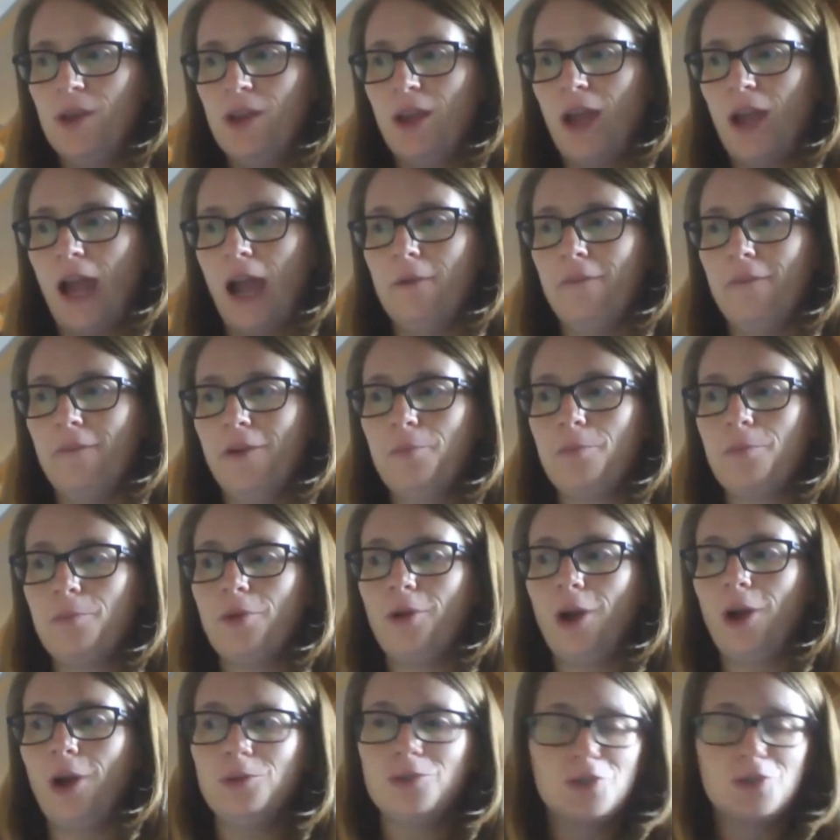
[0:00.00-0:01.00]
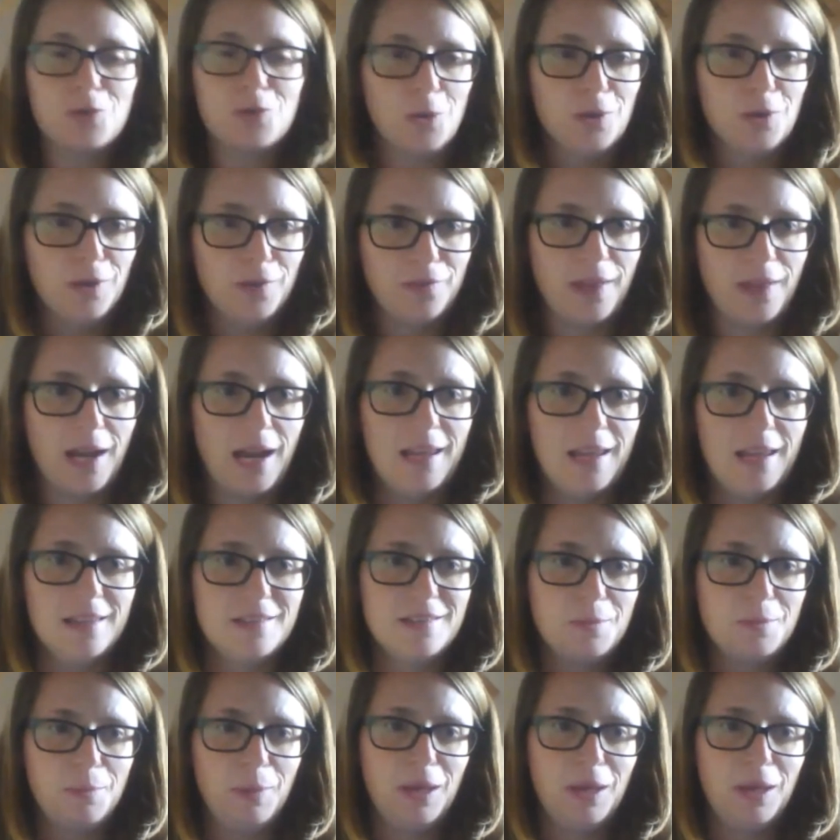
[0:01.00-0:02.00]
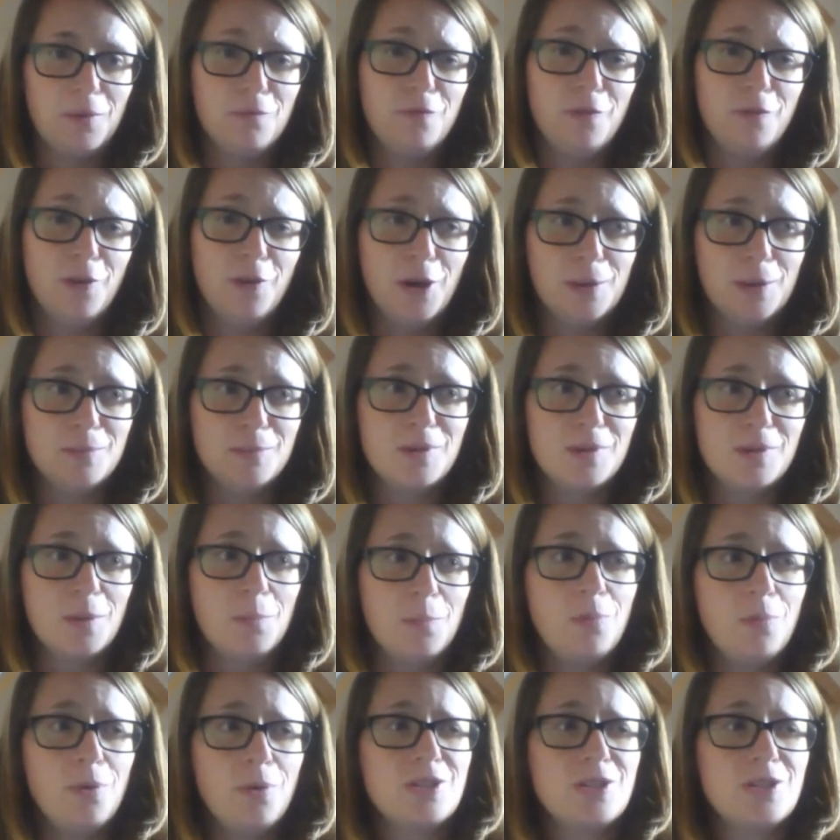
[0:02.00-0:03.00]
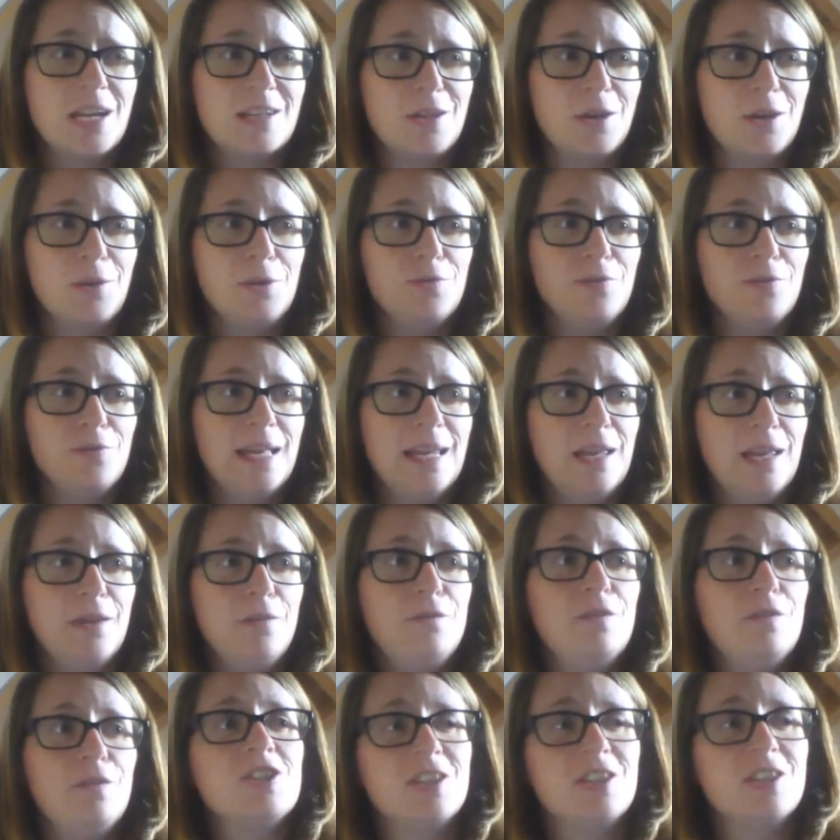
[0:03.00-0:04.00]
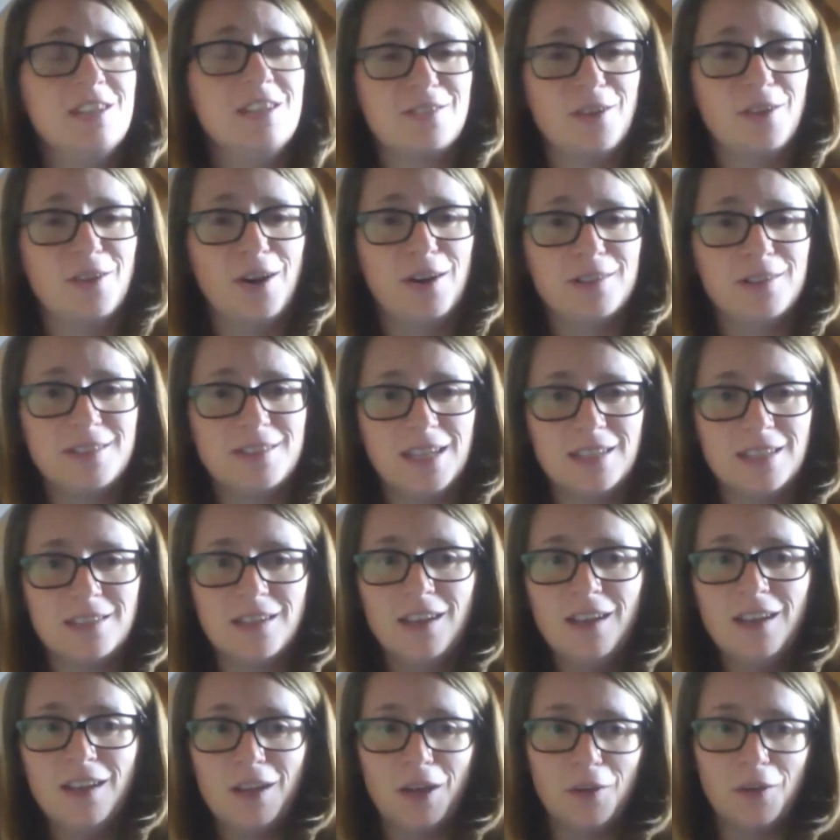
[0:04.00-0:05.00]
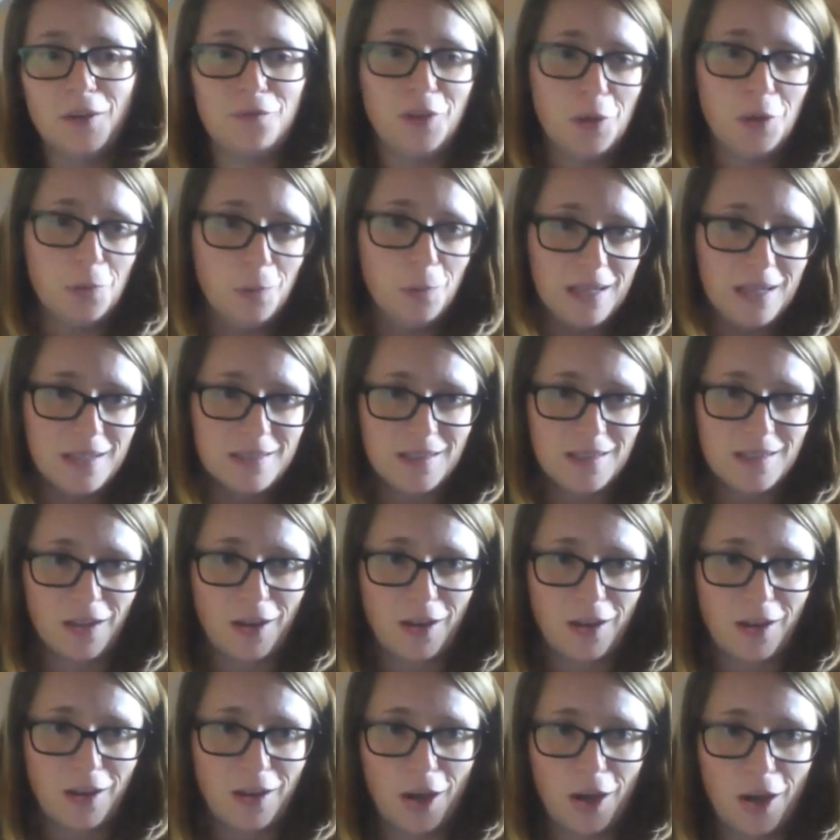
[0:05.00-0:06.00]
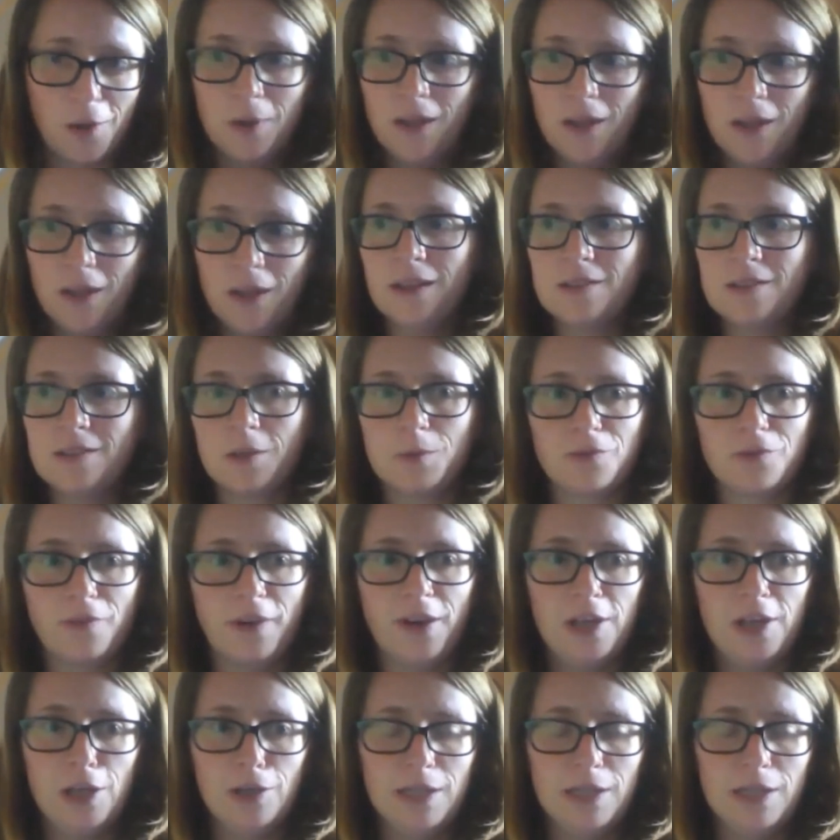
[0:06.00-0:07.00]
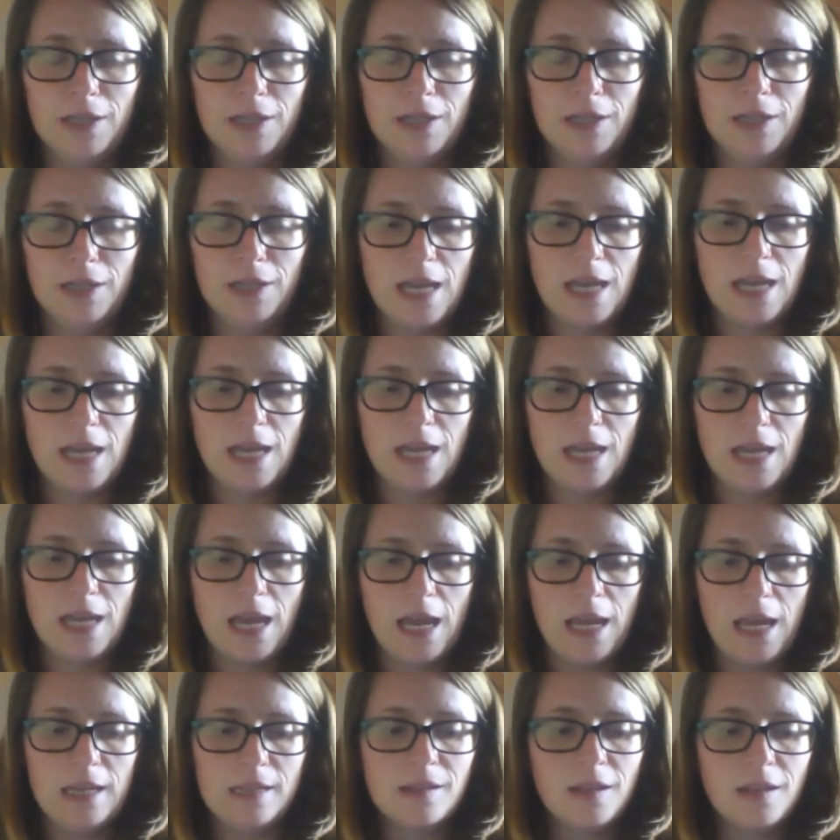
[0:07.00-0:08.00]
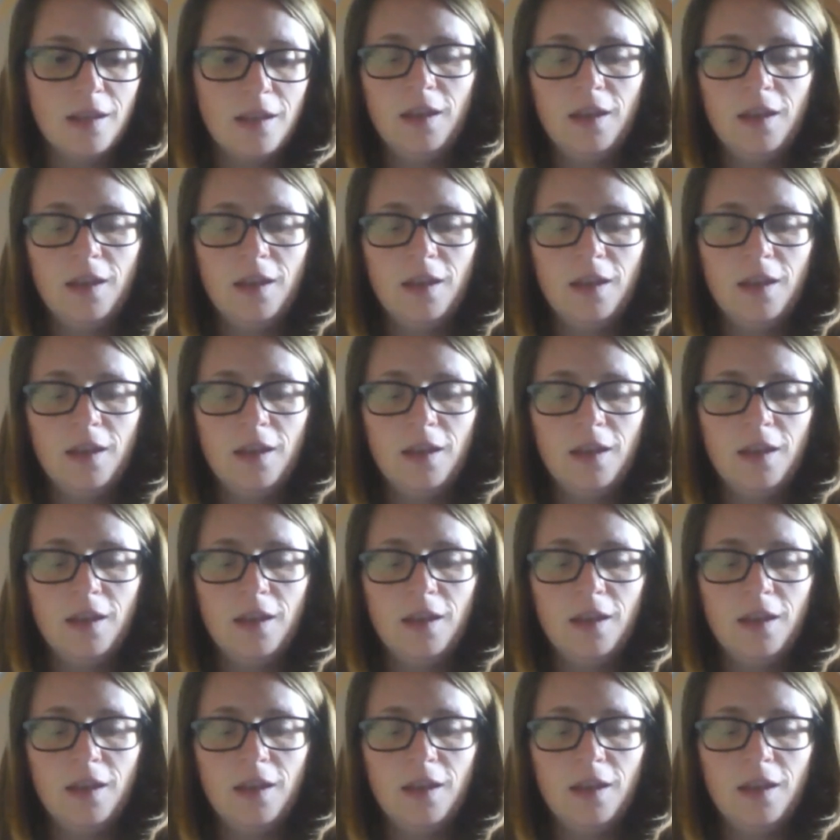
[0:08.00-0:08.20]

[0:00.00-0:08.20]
Our approach to all of that is to be confirmed. The project only really officially started a few weeks ago, so it's very early days,